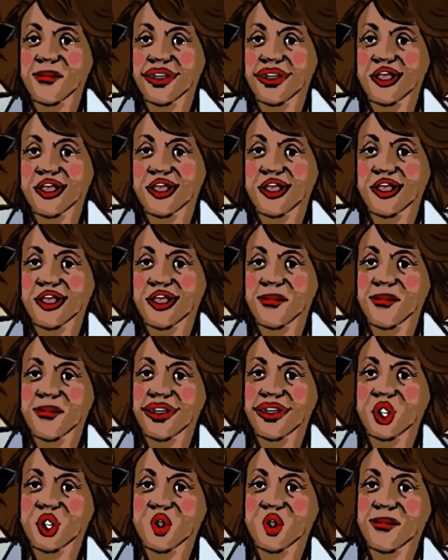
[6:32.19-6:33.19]
He said,
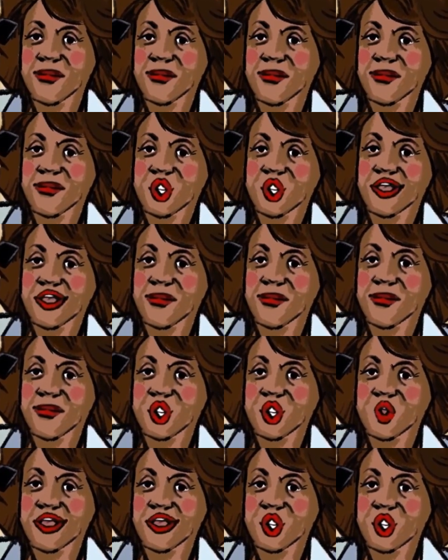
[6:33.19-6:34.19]
You will never
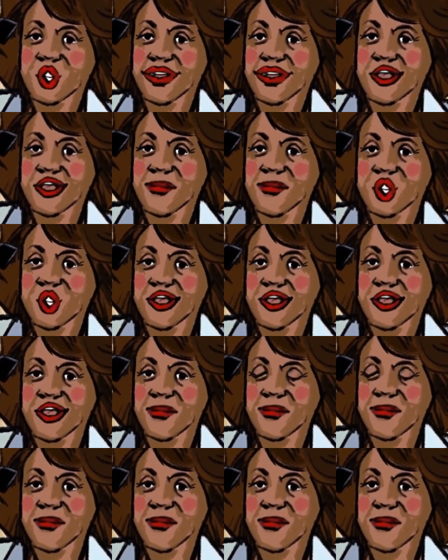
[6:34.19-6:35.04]
achieve your goal.